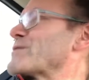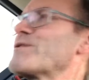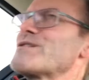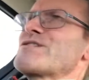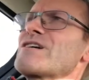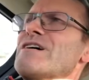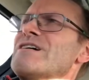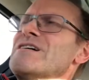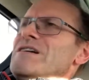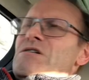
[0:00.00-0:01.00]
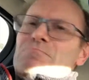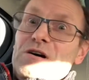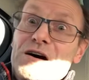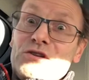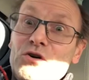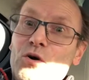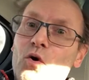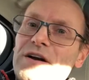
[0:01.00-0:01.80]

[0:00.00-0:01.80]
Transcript: which I don't know what it